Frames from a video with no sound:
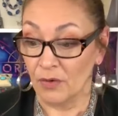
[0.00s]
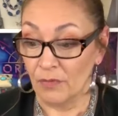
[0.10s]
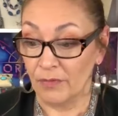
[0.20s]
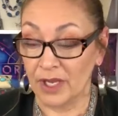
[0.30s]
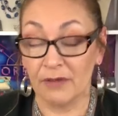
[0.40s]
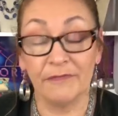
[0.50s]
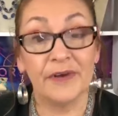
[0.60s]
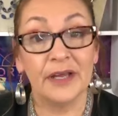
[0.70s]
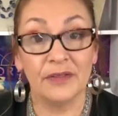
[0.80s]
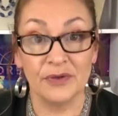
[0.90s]
we can
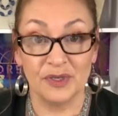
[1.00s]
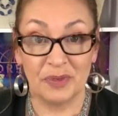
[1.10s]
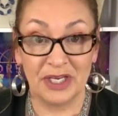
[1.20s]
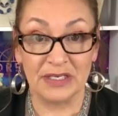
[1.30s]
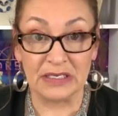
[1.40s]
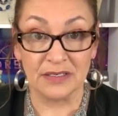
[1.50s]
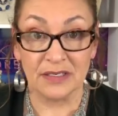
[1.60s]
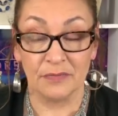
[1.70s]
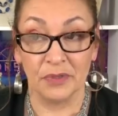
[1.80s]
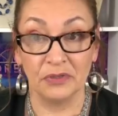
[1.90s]
find those pieces
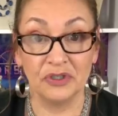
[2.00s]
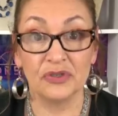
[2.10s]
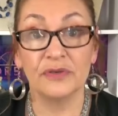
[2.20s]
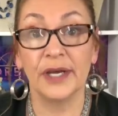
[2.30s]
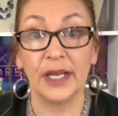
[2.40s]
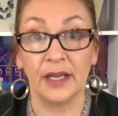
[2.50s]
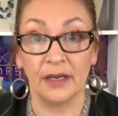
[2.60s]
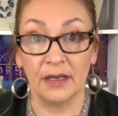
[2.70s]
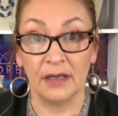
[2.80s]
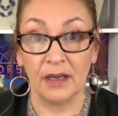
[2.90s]
and we'll
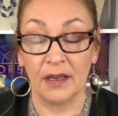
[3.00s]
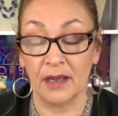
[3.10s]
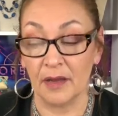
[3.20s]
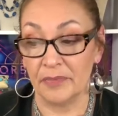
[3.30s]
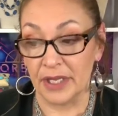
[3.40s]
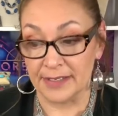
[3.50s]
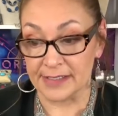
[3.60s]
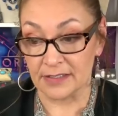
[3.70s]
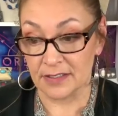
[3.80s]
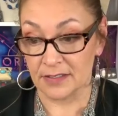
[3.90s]
trade uh,
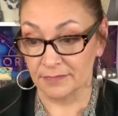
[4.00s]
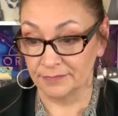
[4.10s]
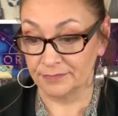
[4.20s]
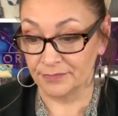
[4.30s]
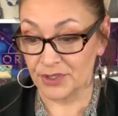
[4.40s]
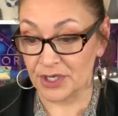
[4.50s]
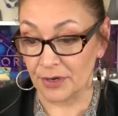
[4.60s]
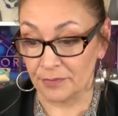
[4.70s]
pieces. So